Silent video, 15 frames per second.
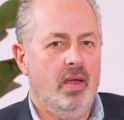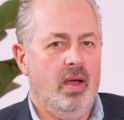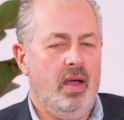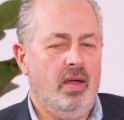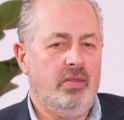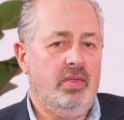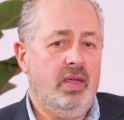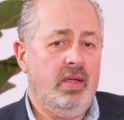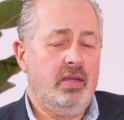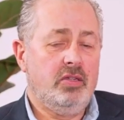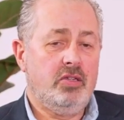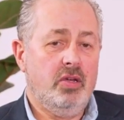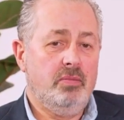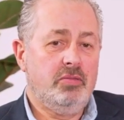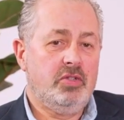I think in
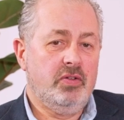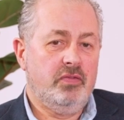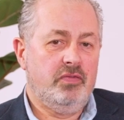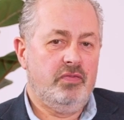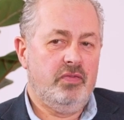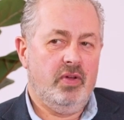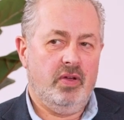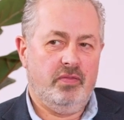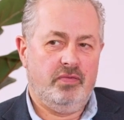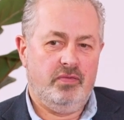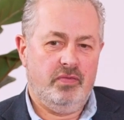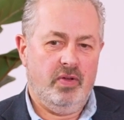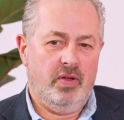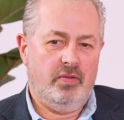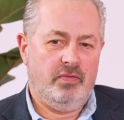terms of
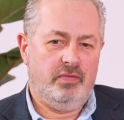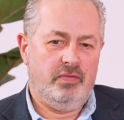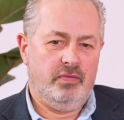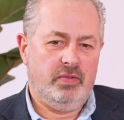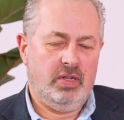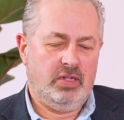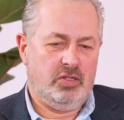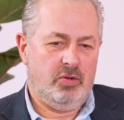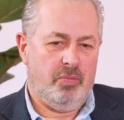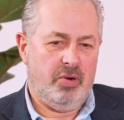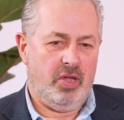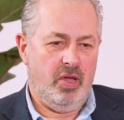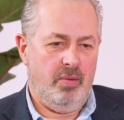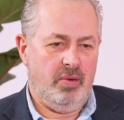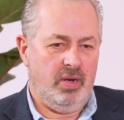digital
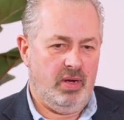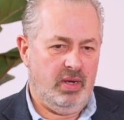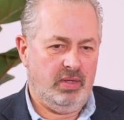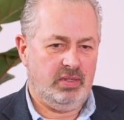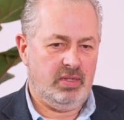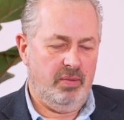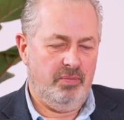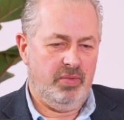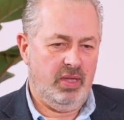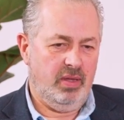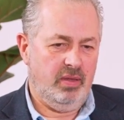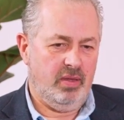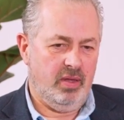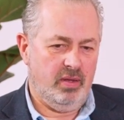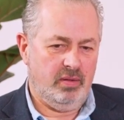procurement, and it's
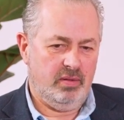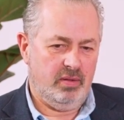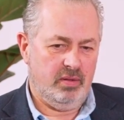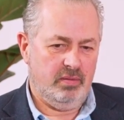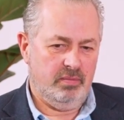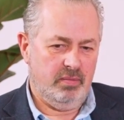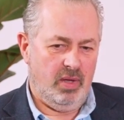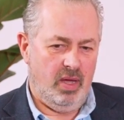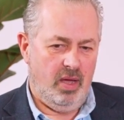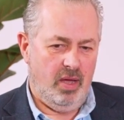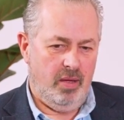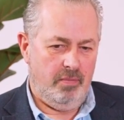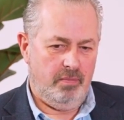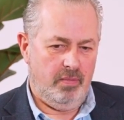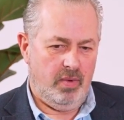something that
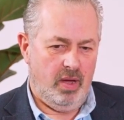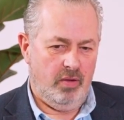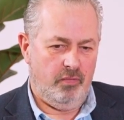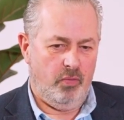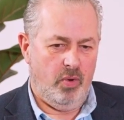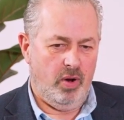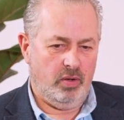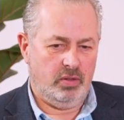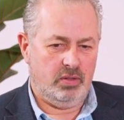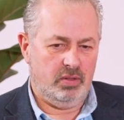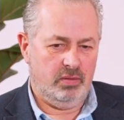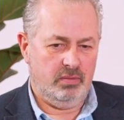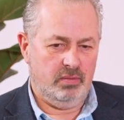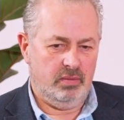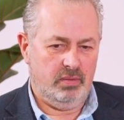I've worked
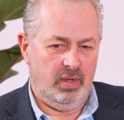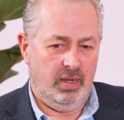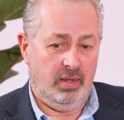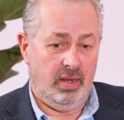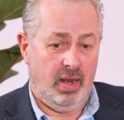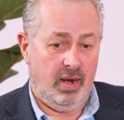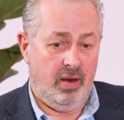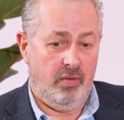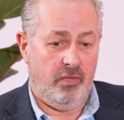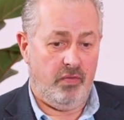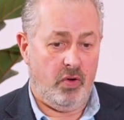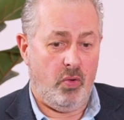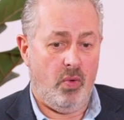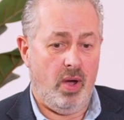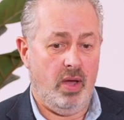in that area for
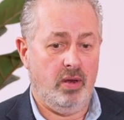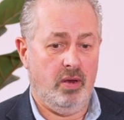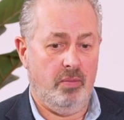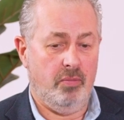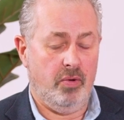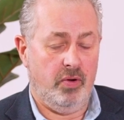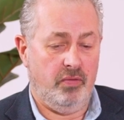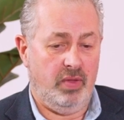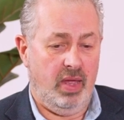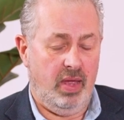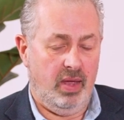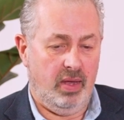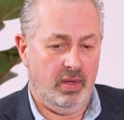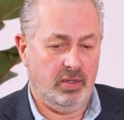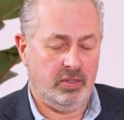quite a number of
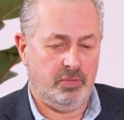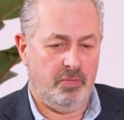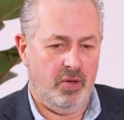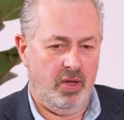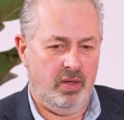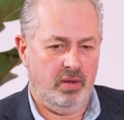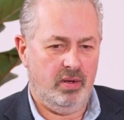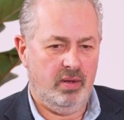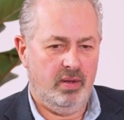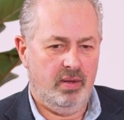years, but